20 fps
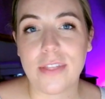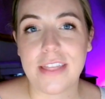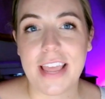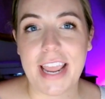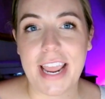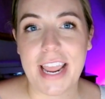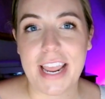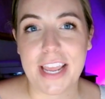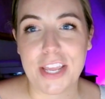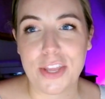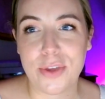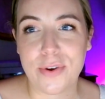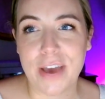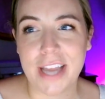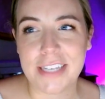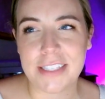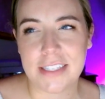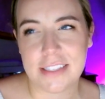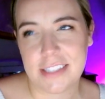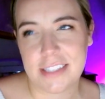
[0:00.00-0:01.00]
you
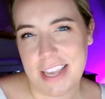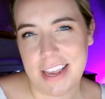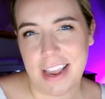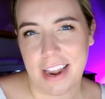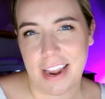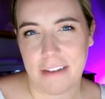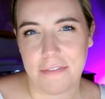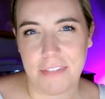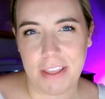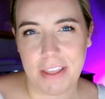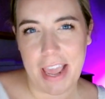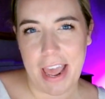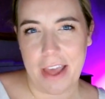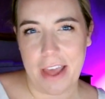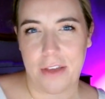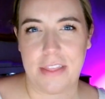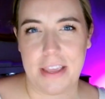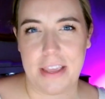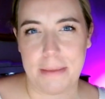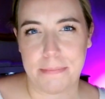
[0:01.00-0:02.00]
got to see kind of like
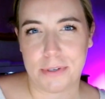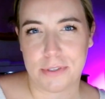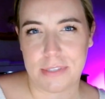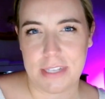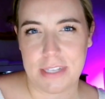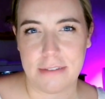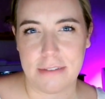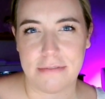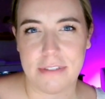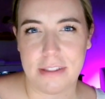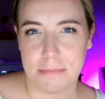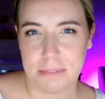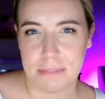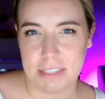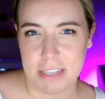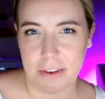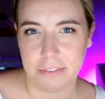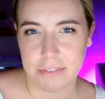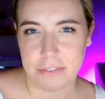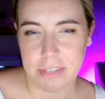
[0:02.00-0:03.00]
how they perceived
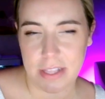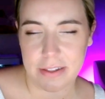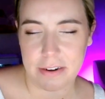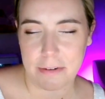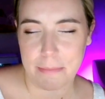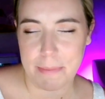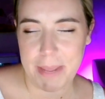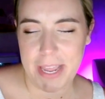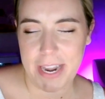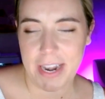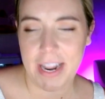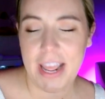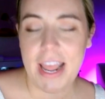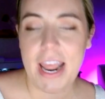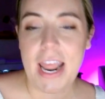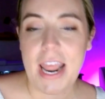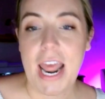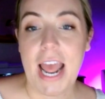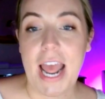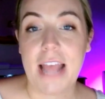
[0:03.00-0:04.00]
themselves a little bit.
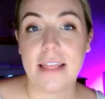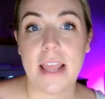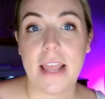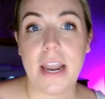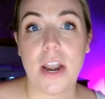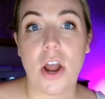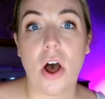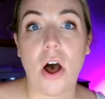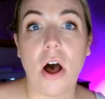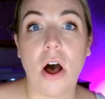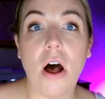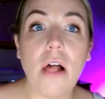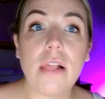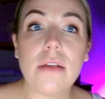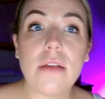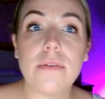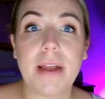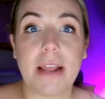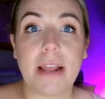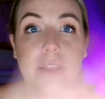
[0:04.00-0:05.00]
And then
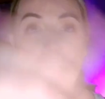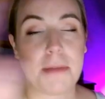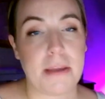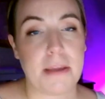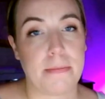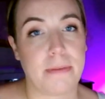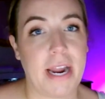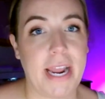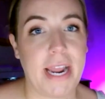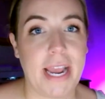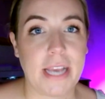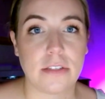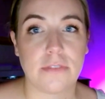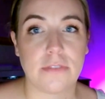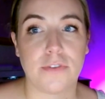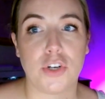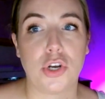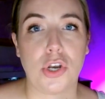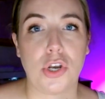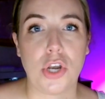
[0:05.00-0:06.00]
all around the paper, I
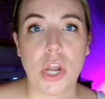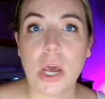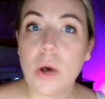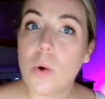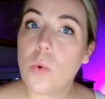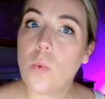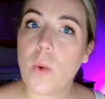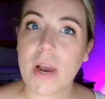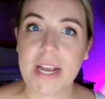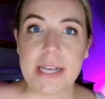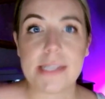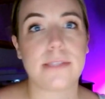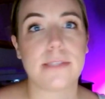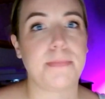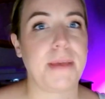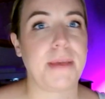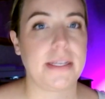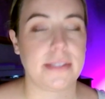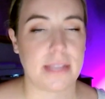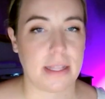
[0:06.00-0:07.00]
asked for no white
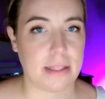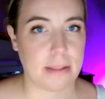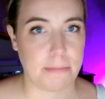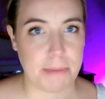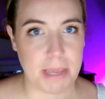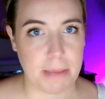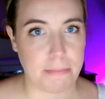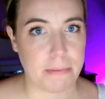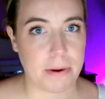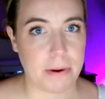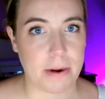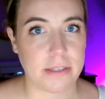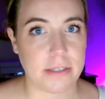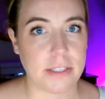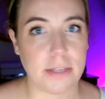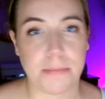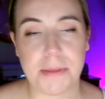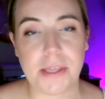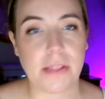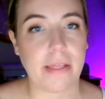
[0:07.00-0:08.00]
space on the paper
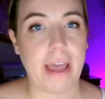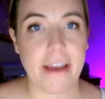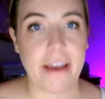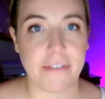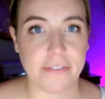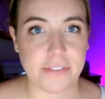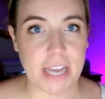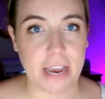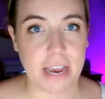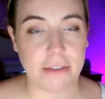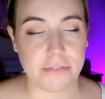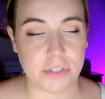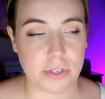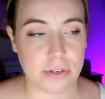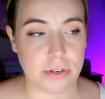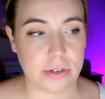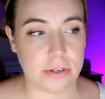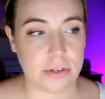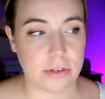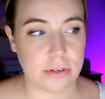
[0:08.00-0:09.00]
to be left
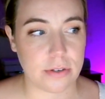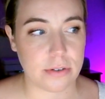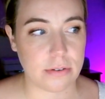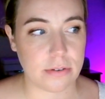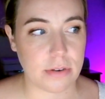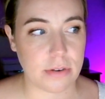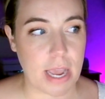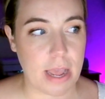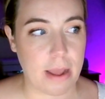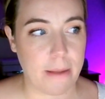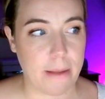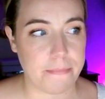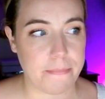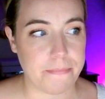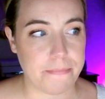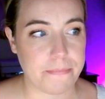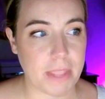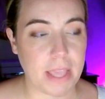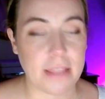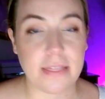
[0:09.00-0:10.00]
after
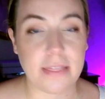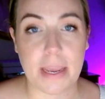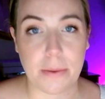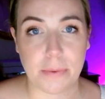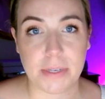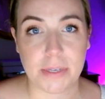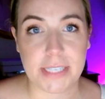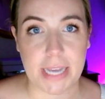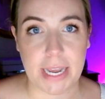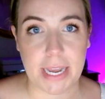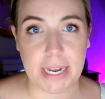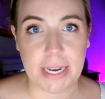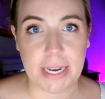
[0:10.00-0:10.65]
they were done.